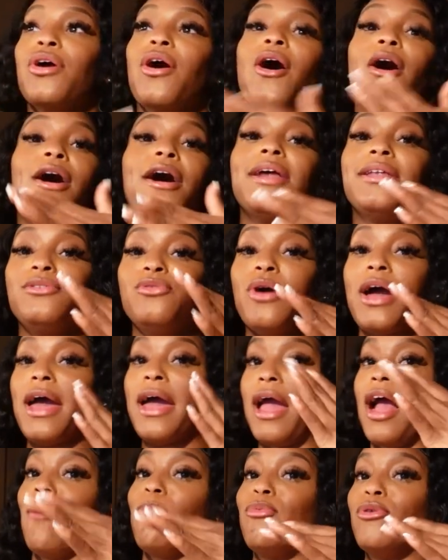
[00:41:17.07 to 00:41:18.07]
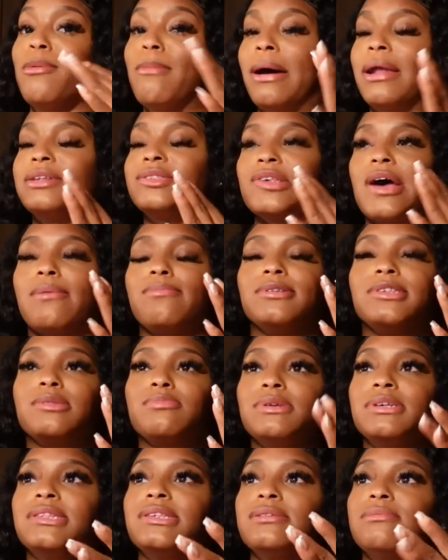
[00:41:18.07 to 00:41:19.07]
All, you had ample amount of time to
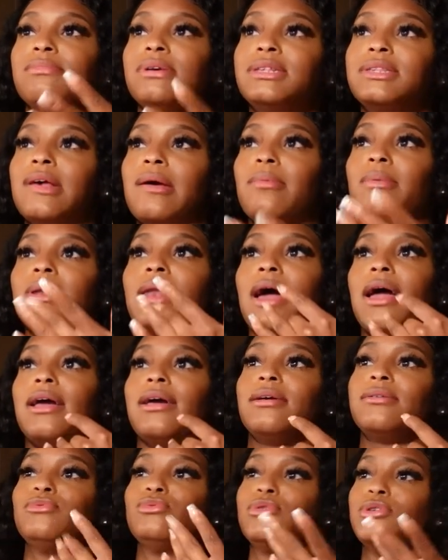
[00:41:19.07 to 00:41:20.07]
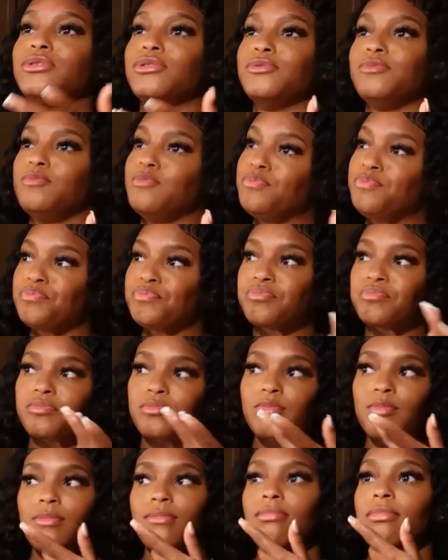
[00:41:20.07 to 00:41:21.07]
speak to me, tell me like, you know,
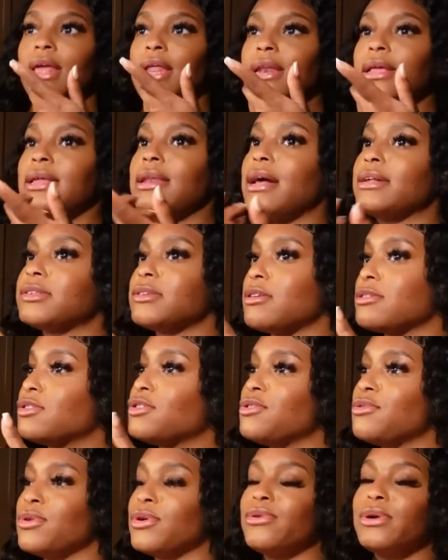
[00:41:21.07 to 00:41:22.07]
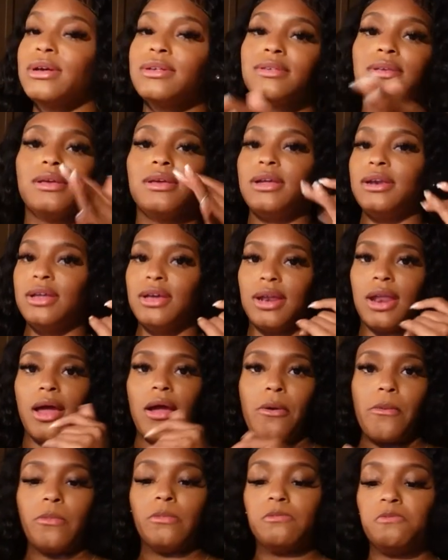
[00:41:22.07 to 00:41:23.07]
can I talk to you real quick? Give me
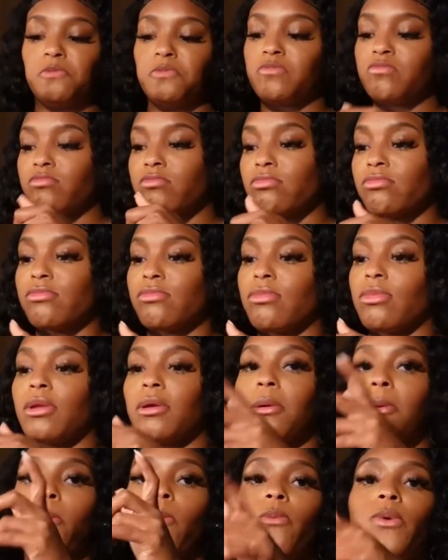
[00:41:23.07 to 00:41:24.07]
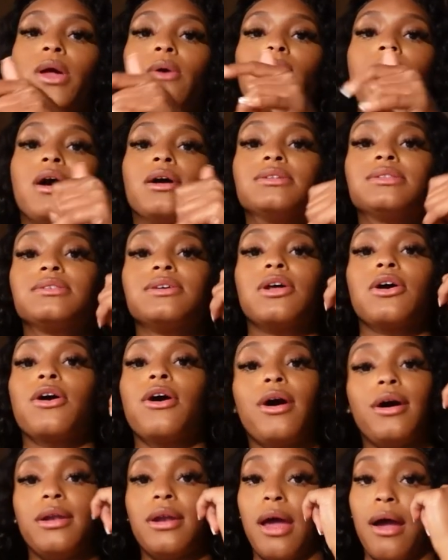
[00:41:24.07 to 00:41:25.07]
that. We walk into the
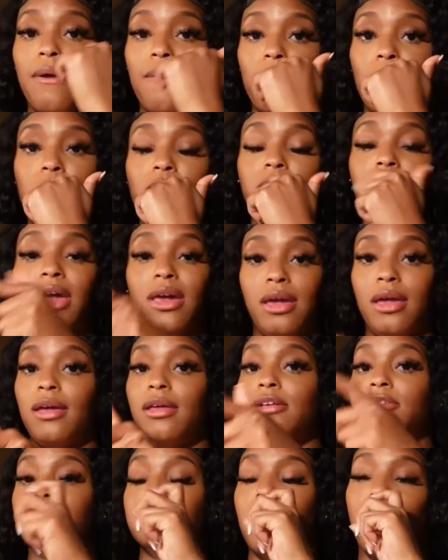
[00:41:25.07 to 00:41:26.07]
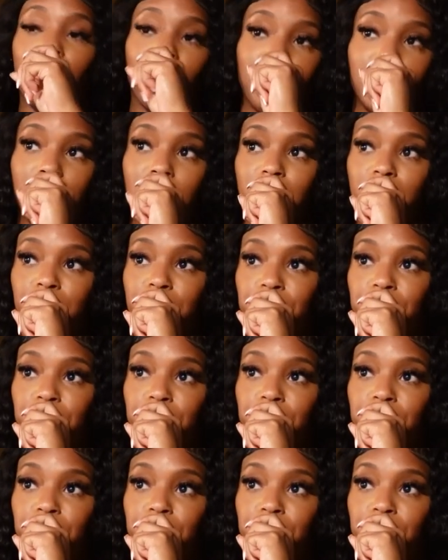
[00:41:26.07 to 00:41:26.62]
car now. He in his car already.